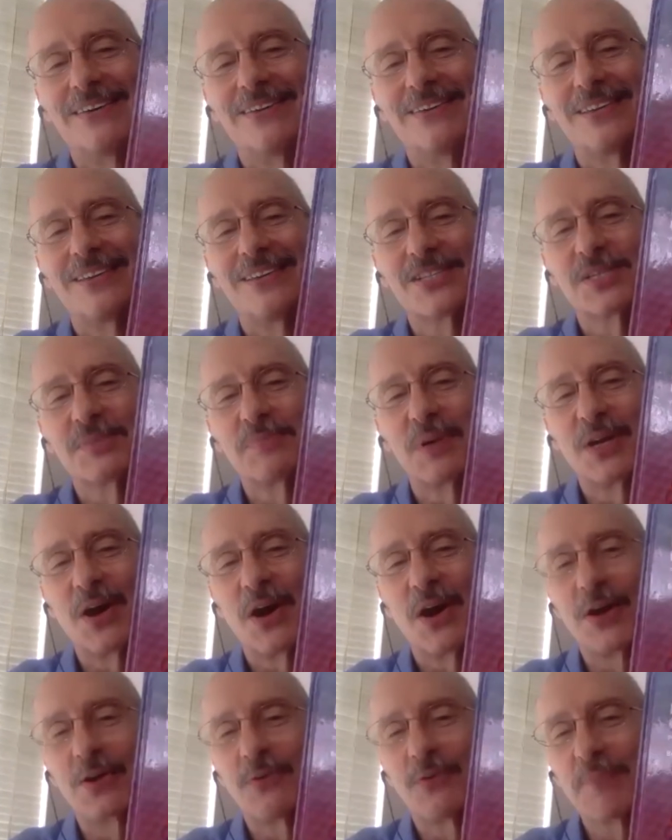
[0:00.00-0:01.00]
this is
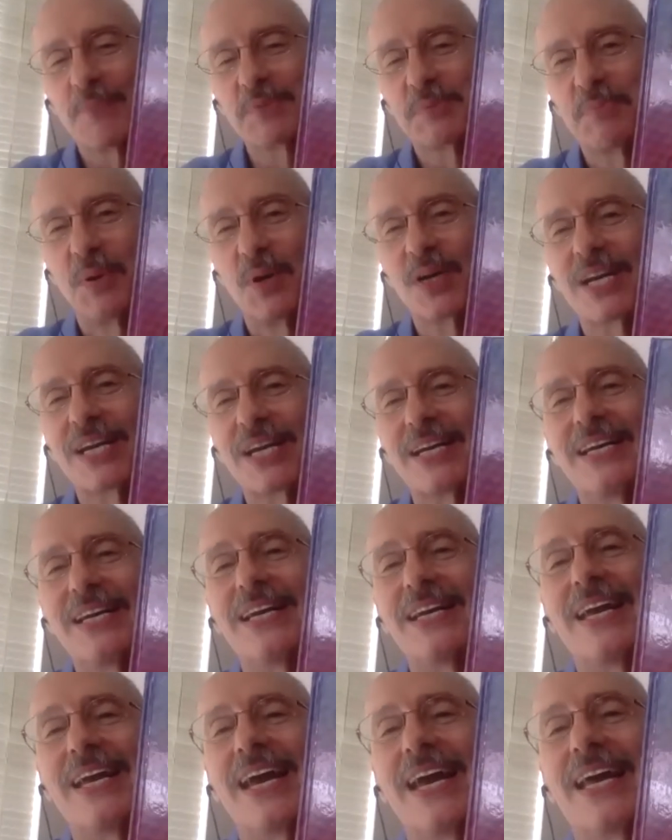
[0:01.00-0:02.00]
Bernard Rupp's book,
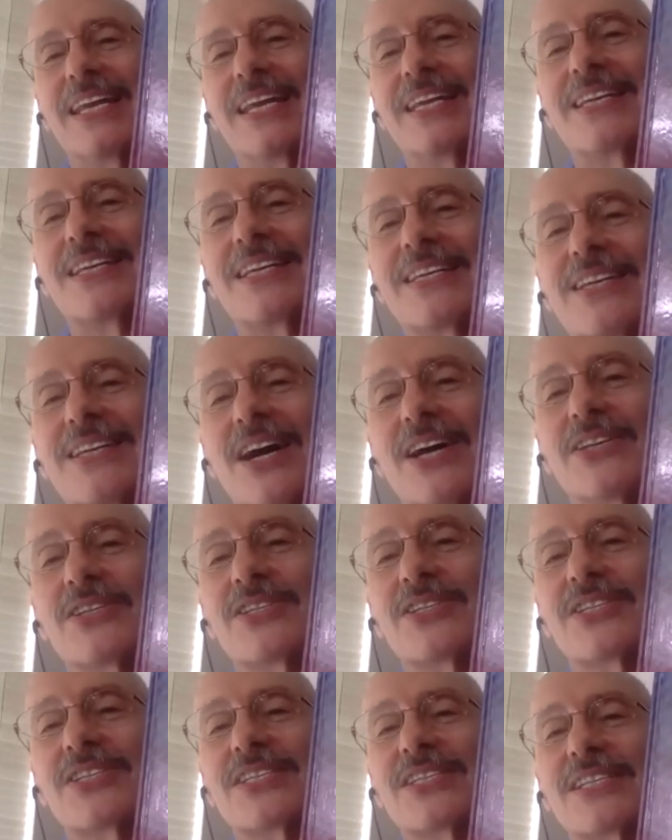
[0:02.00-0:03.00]
and it
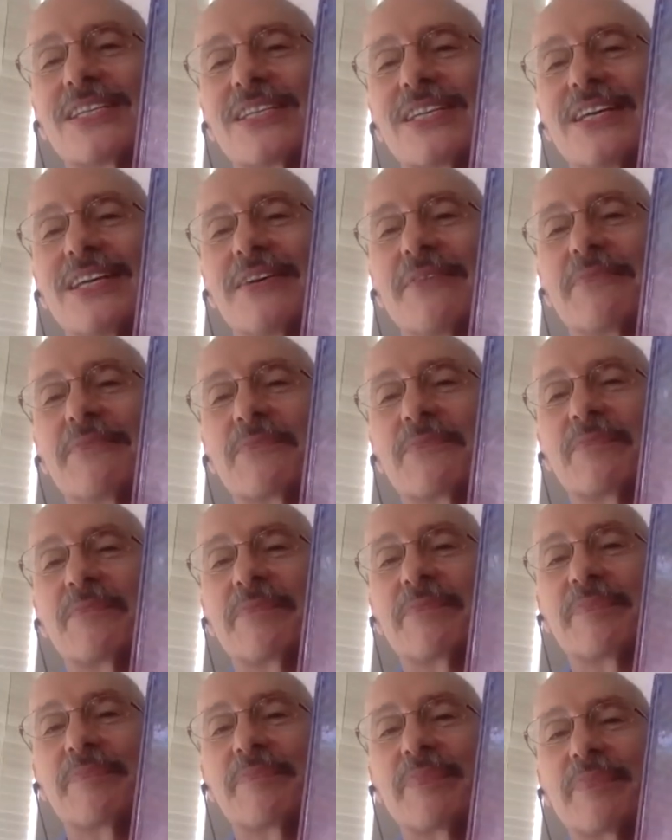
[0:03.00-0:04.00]
does
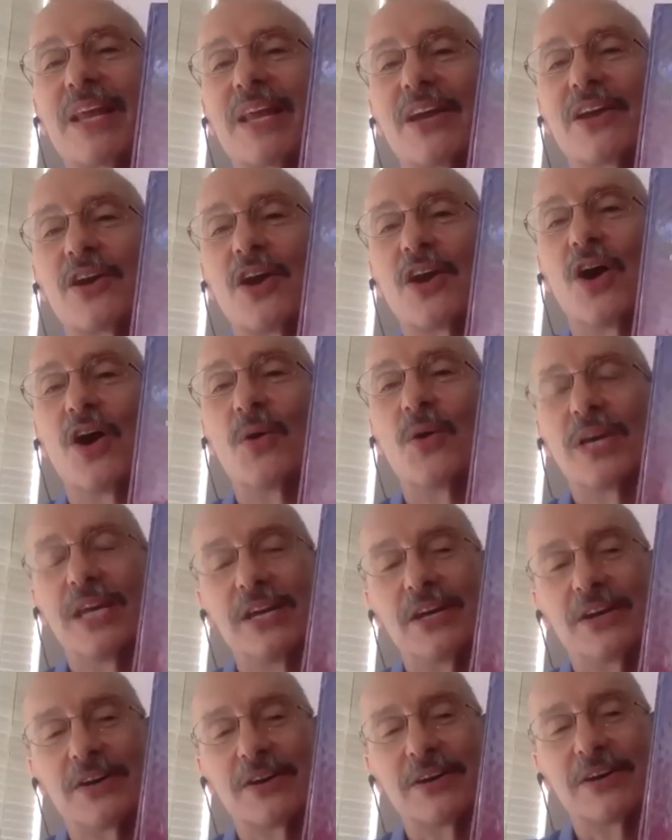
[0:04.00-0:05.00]
go here